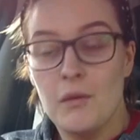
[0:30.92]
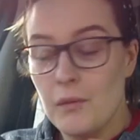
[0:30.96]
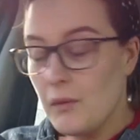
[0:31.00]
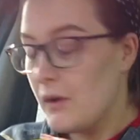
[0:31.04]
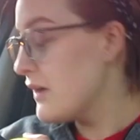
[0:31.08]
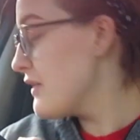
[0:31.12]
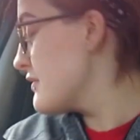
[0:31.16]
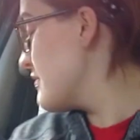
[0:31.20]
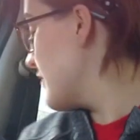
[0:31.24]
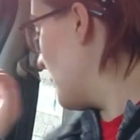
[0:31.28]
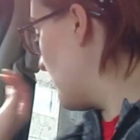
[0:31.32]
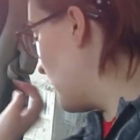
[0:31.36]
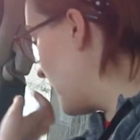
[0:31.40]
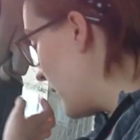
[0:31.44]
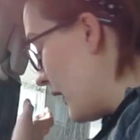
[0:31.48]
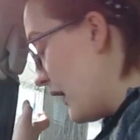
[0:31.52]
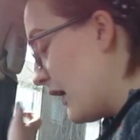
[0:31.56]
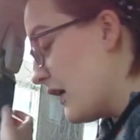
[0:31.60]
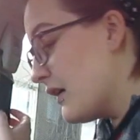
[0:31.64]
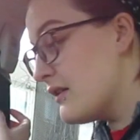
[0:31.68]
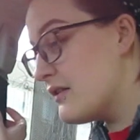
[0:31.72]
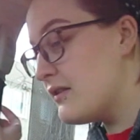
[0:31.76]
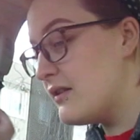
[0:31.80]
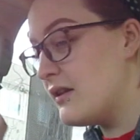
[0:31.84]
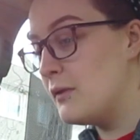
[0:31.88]
What is up
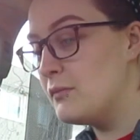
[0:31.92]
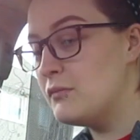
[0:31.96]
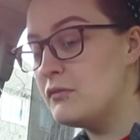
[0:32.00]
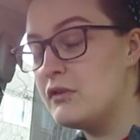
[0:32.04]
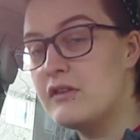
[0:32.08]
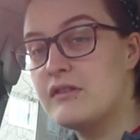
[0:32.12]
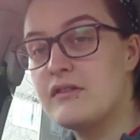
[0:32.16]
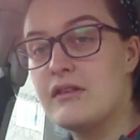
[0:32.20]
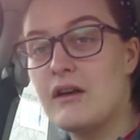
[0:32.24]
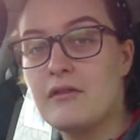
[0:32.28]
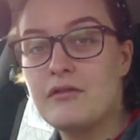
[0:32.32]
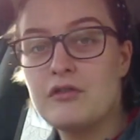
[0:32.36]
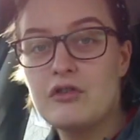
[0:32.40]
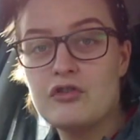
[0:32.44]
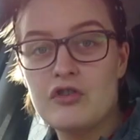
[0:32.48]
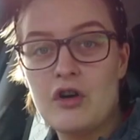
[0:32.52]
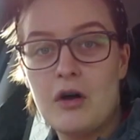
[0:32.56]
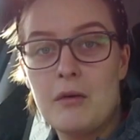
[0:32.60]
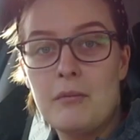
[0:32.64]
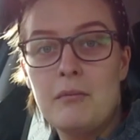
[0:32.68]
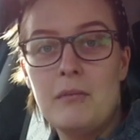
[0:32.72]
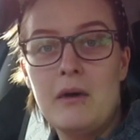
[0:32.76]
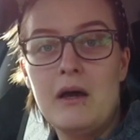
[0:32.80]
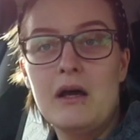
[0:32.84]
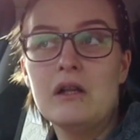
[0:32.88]
guys, I'm just after
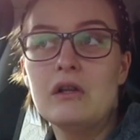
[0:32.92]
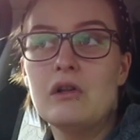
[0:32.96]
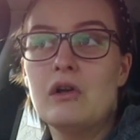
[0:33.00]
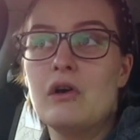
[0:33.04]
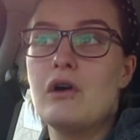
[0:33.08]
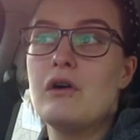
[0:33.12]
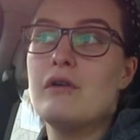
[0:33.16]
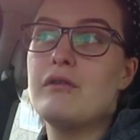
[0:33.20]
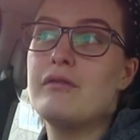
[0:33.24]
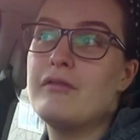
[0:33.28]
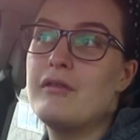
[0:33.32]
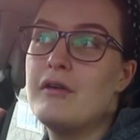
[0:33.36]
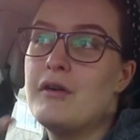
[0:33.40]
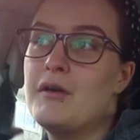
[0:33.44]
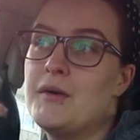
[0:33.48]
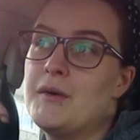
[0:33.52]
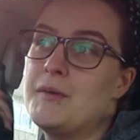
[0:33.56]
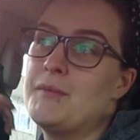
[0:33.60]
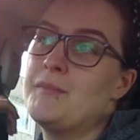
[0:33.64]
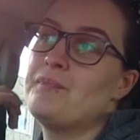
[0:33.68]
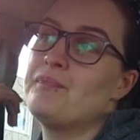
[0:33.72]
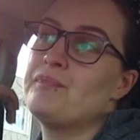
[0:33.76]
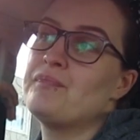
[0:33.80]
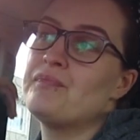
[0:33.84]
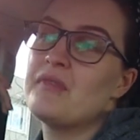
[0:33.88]
dropping Mel off
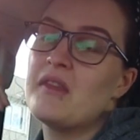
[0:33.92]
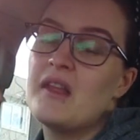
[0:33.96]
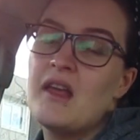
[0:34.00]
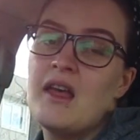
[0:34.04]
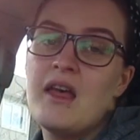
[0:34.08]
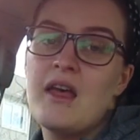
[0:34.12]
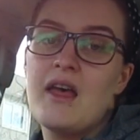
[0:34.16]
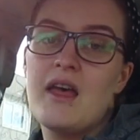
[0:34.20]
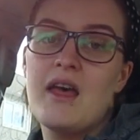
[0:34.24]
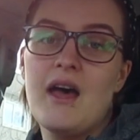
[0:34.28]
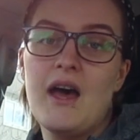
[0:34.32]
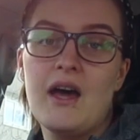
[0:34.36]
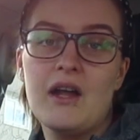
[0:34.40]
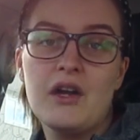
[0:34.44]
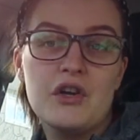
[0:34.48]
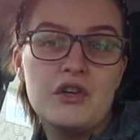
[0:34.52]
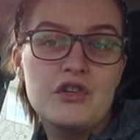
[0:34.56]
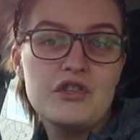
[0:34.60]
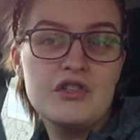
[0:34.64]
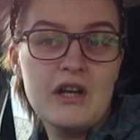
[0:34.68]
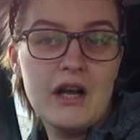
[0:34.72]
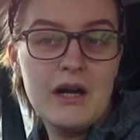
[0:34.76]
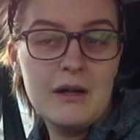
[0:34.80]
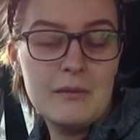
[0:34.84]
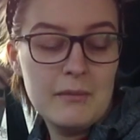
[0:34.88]
at her
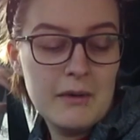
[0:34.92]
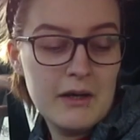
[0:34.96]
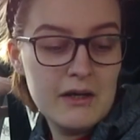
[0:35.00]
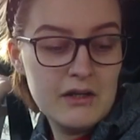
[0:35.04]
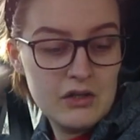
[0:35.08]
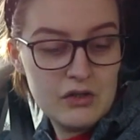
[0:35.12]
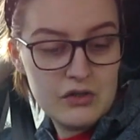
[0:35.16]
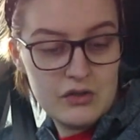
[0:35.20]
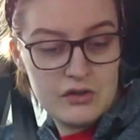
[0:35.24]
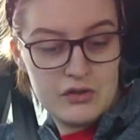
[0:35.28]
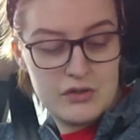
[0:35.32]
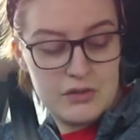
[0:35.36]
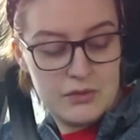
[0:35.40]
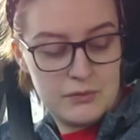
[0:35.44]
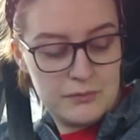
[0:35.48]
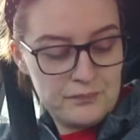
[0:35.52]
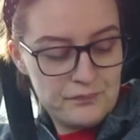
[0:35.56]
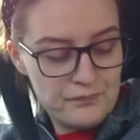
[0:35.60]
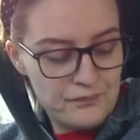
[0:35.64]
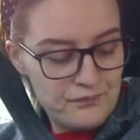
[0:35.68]
childminder's.